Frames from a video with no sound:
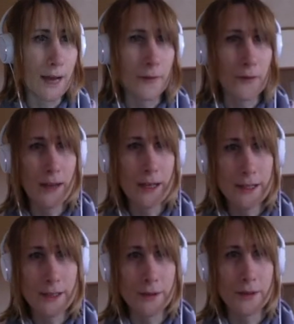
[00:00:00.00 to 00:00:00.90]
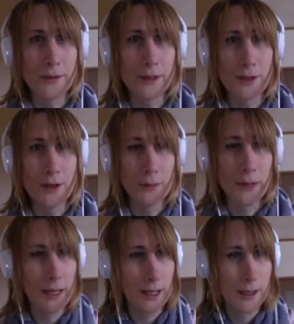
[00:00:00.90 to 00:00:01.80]
the fins, which are at the top
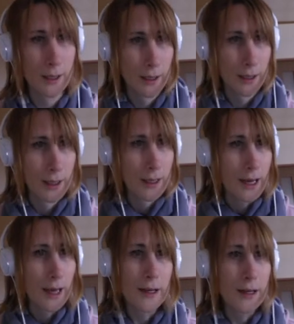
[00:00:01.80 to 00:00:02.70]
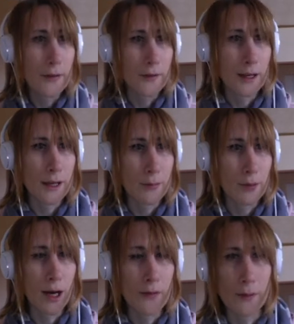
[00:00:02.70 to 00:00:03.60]
here, and then you have the
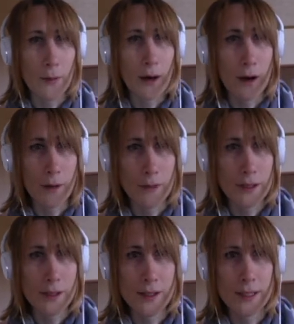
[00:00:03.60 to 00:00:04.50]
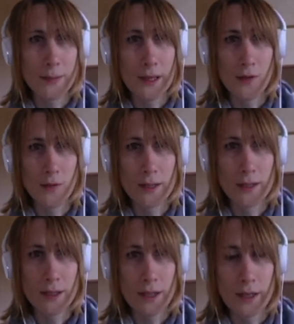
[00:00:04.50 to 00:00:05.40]
private part, which is this bit that almost
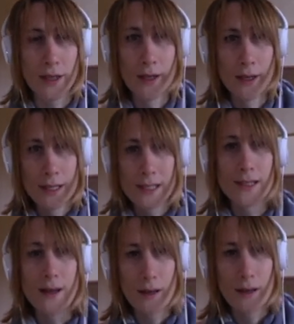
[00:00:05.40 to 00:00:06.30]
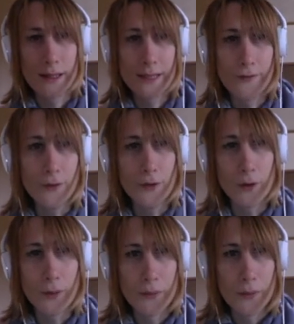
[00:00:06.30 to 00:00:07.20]
looks like a stylized
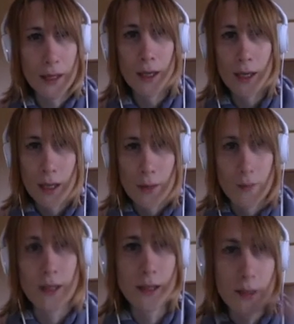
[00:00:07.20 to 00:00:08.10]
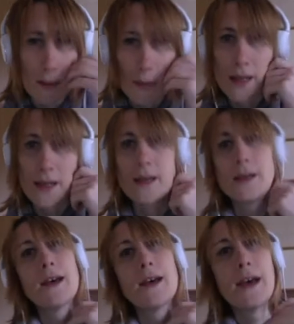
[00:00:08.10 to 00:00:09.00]
4. But the bit
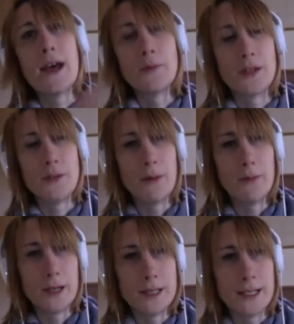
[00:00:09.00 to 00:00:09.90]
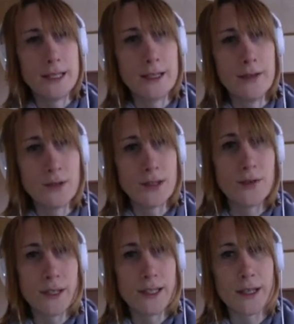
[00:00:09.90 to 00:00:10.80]
that helps you memorize it is the little
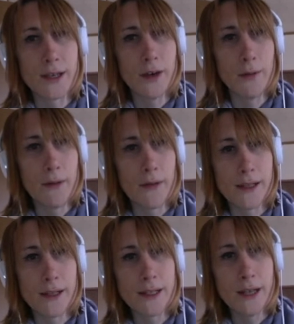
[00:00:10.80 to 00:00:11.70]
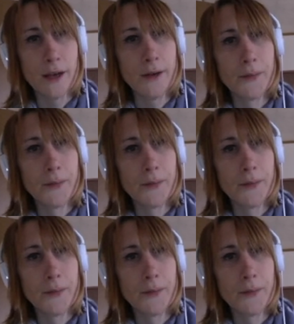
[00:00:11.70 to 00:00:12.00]
stories that go with it. So